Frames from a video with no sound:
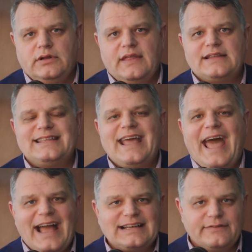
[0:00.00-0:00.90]
That is the
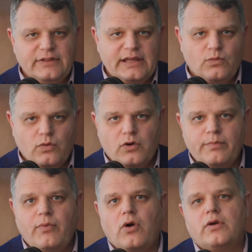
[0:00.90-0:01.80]
actively at
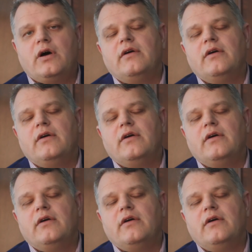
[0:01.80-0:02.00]
work part